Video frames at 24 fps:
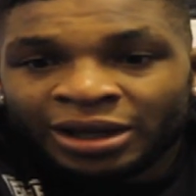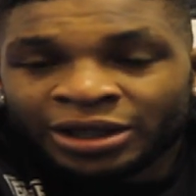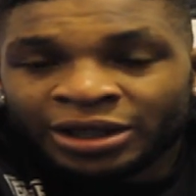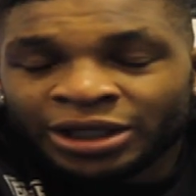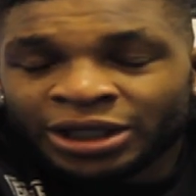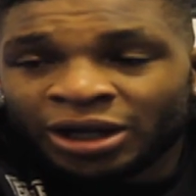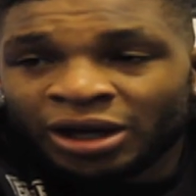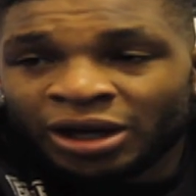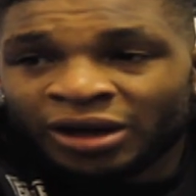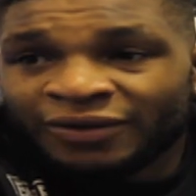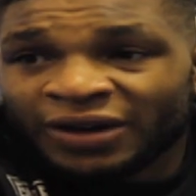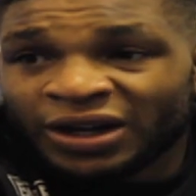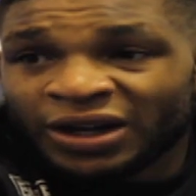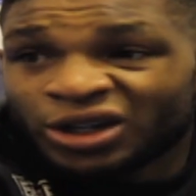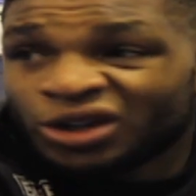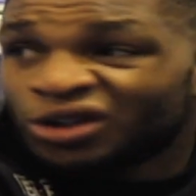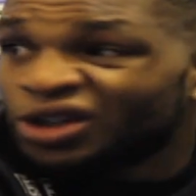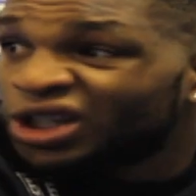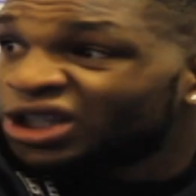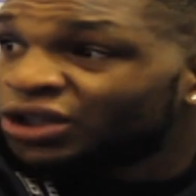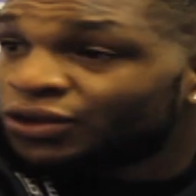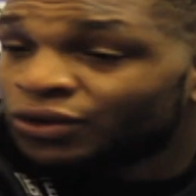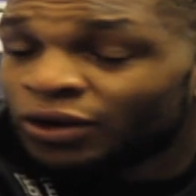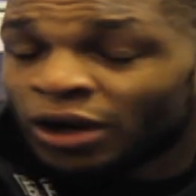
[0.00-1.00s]
You know, I've had
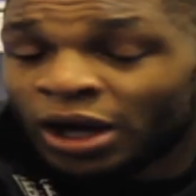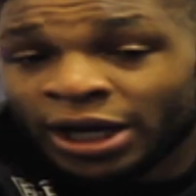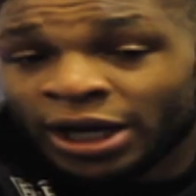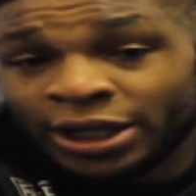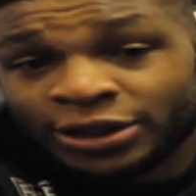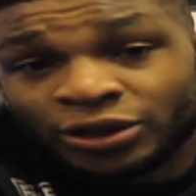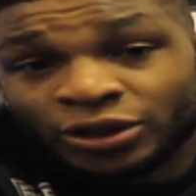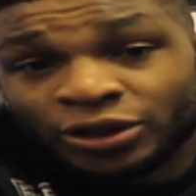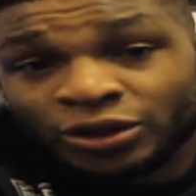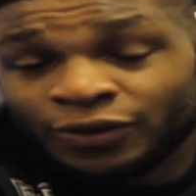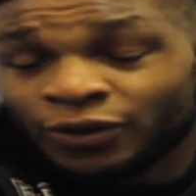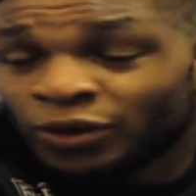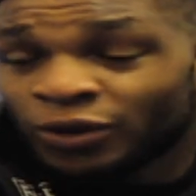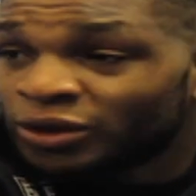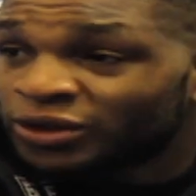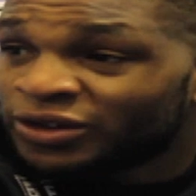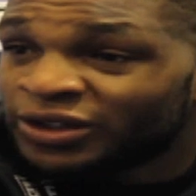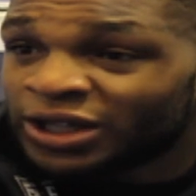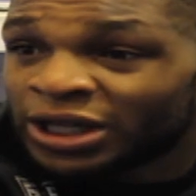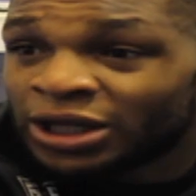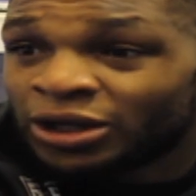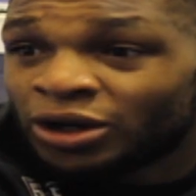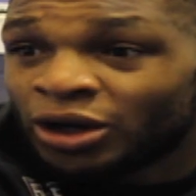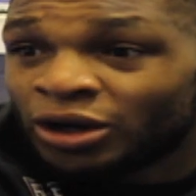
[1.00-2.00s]
Chris Rice, who's
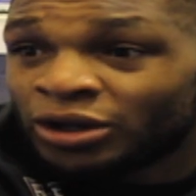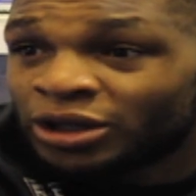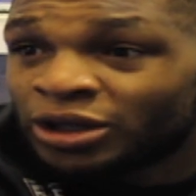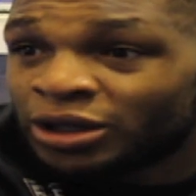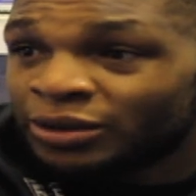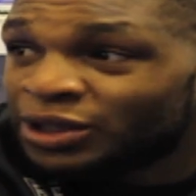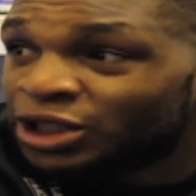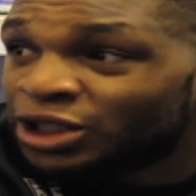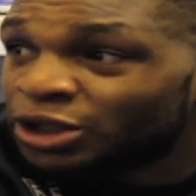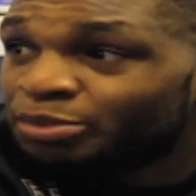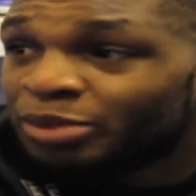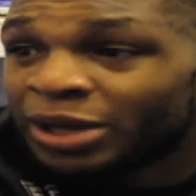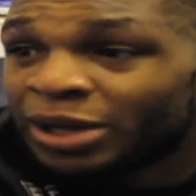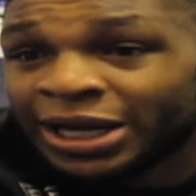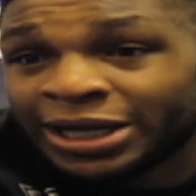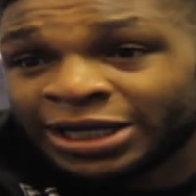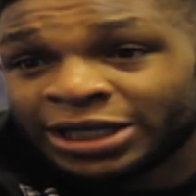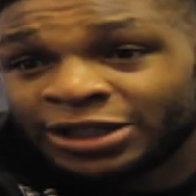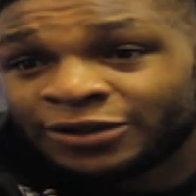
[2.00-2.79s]
fought in Sengoku in Japan.